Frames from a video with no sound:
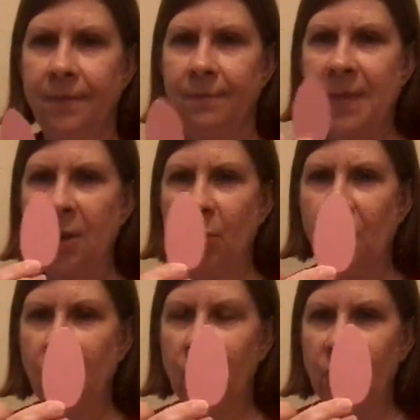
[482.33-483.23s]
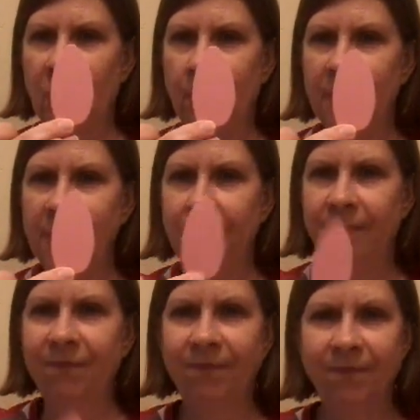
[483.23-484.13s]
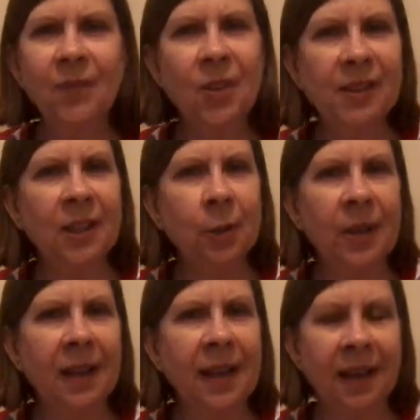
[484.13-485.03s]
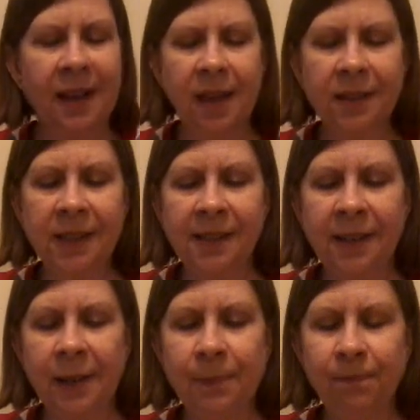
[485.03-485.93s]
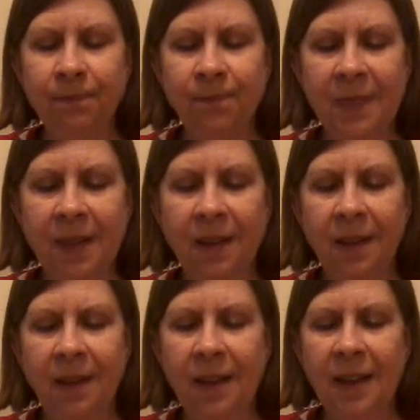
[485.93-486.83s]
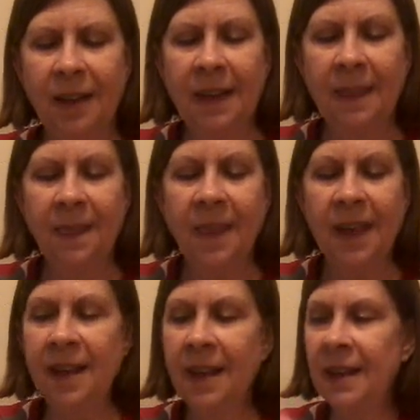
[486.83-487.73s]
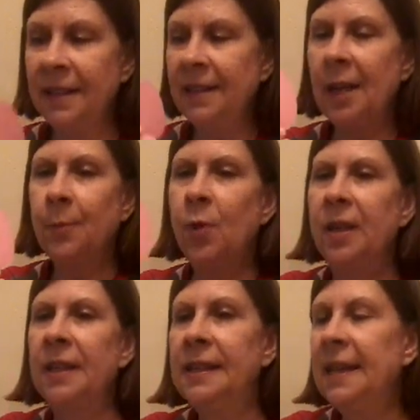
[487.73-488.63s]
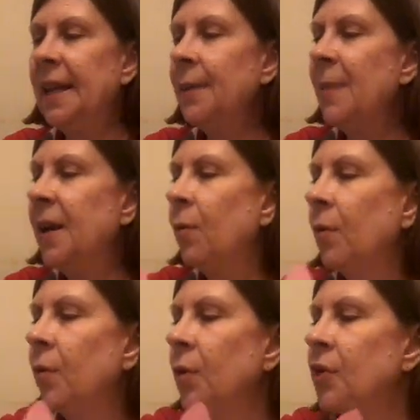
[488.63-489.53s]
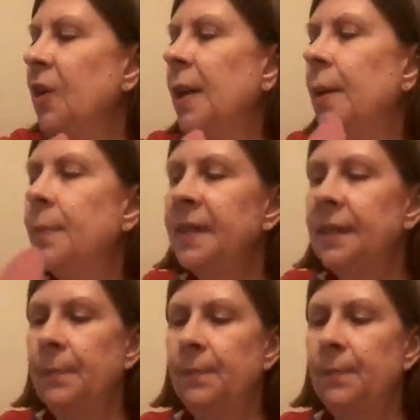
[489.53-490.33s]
my oval shapes. Looks a little bit like an egg, doesn't it? And then I'm going to take my oval shapes